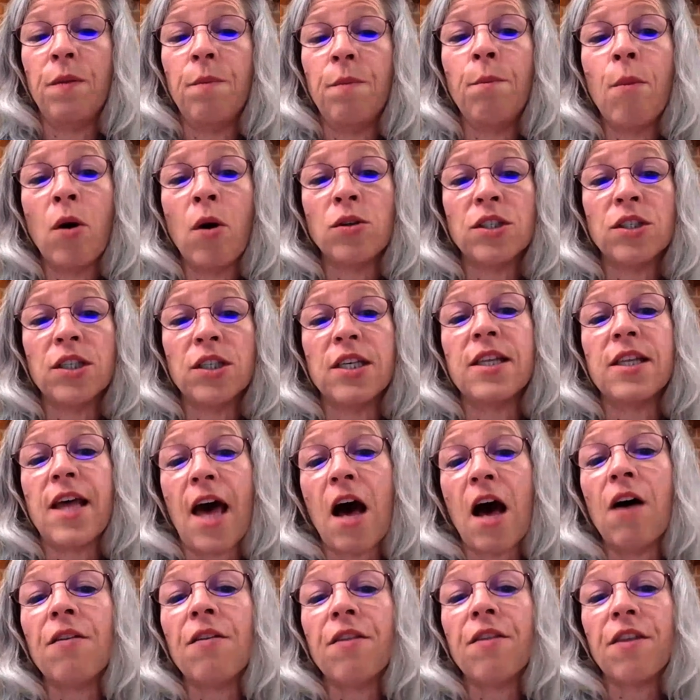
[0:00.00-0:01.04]
mostly
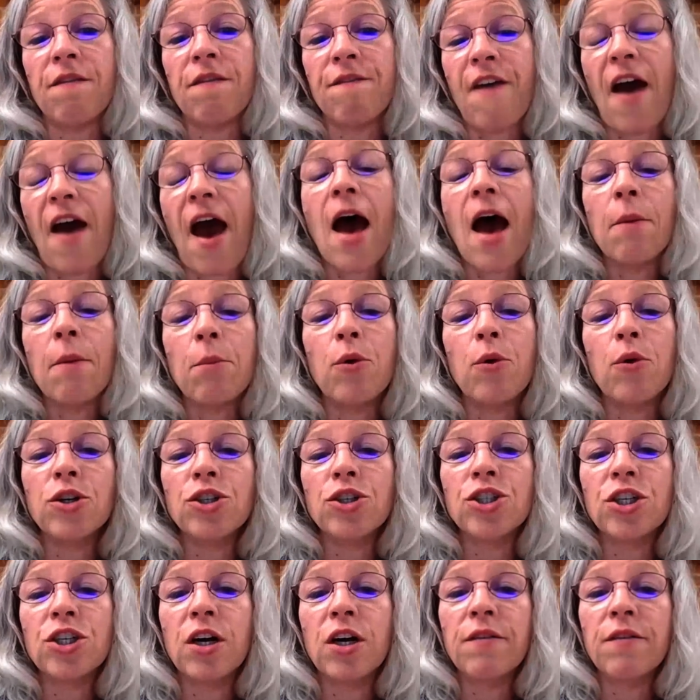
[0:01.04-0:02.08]
the healthy fat
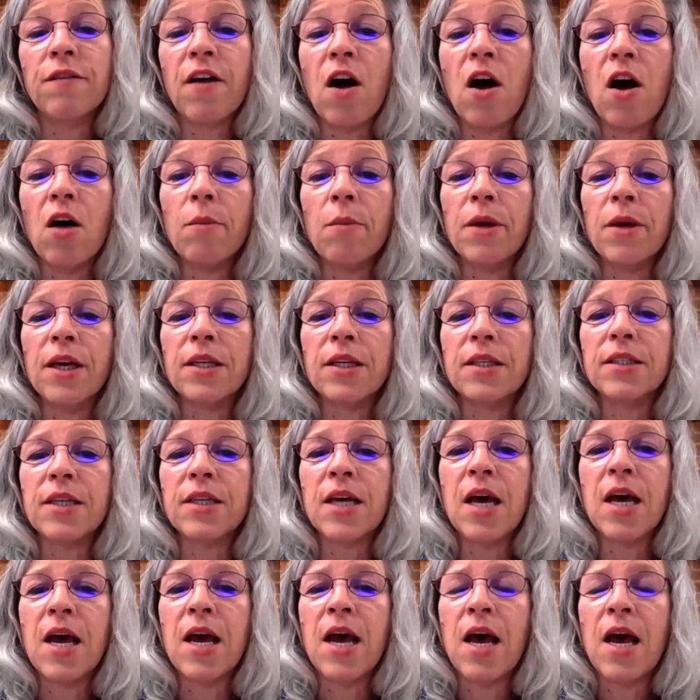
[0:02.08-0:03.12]
portion of the
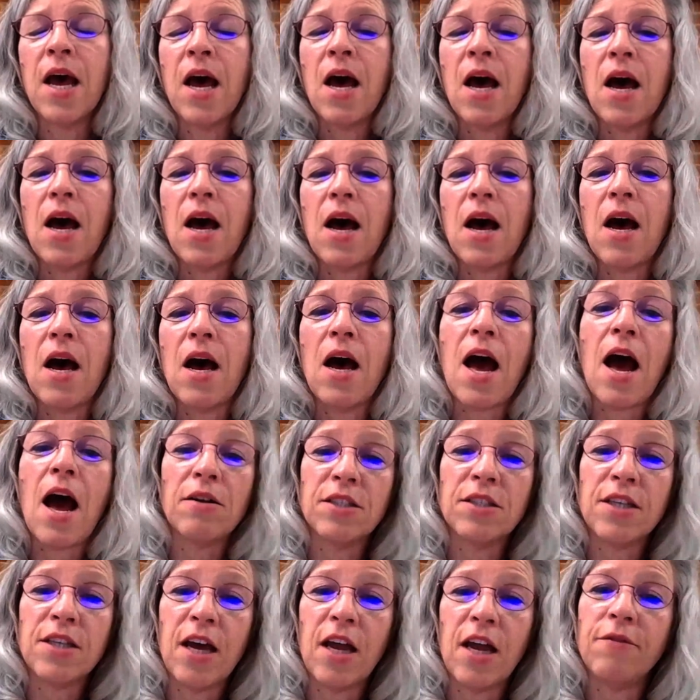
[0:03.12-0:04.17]
almond
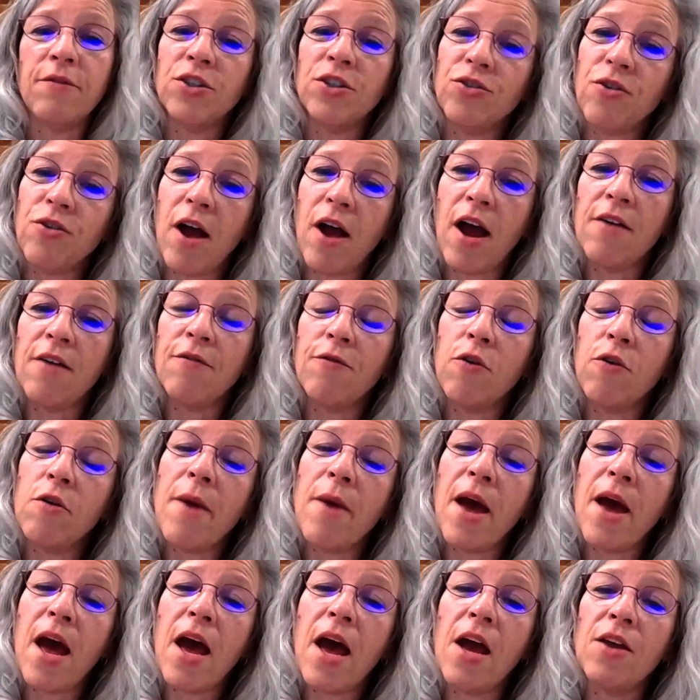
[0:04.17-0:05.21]
outside of a dry
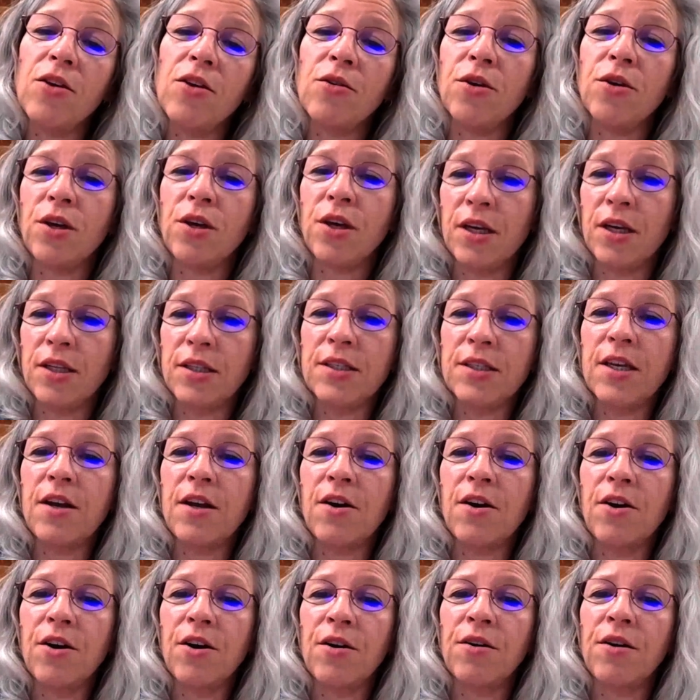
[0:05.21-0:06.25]
format, you could
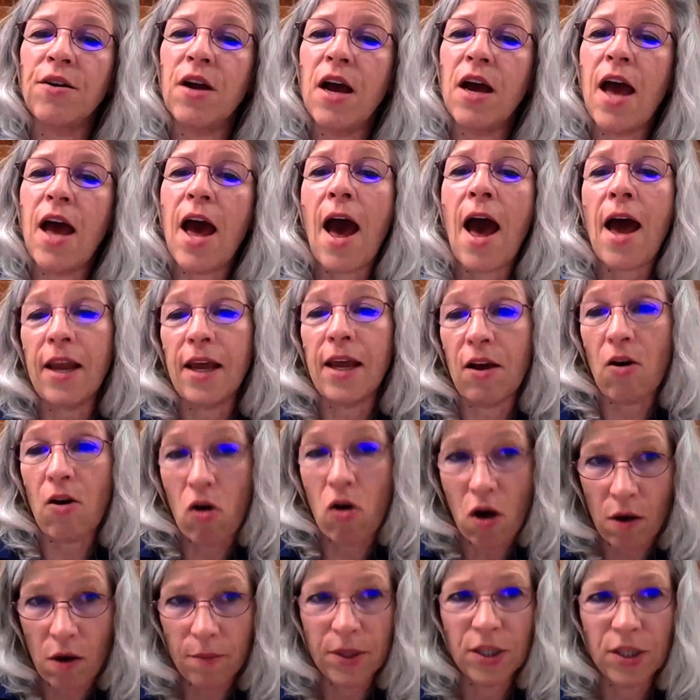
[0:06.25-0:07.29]
consider adding
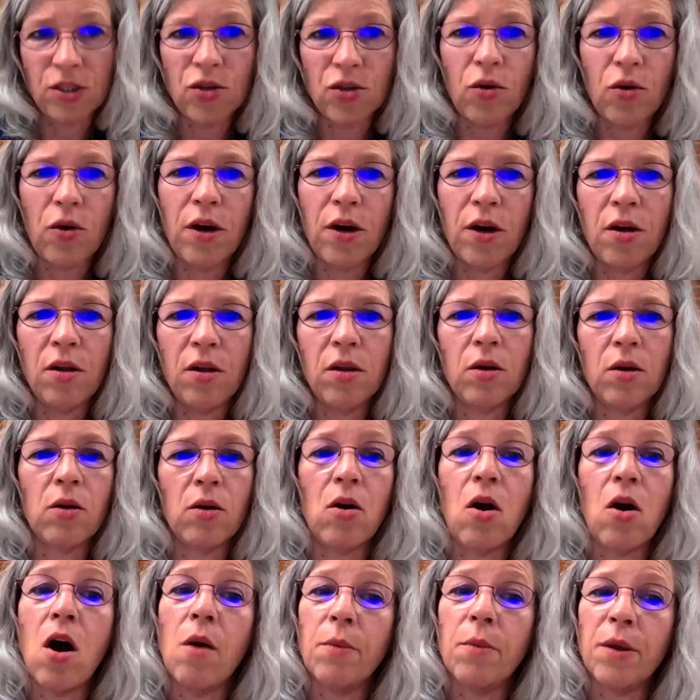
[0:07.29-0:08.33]
almond oil
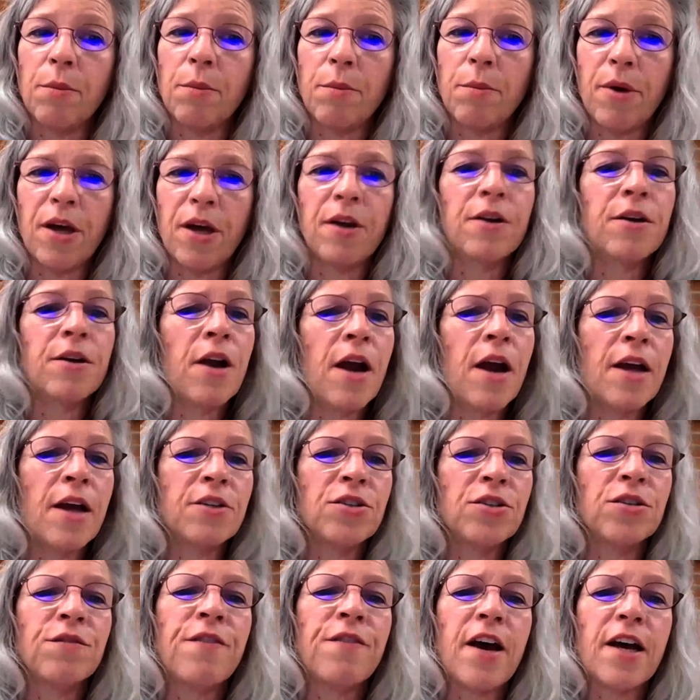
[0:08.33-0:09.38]
or almond butter
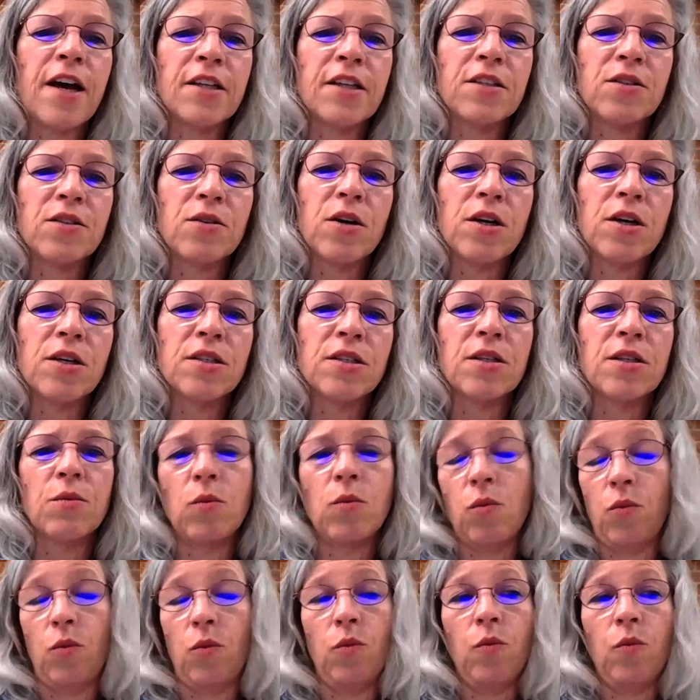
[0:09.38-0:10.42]
as your fat source. And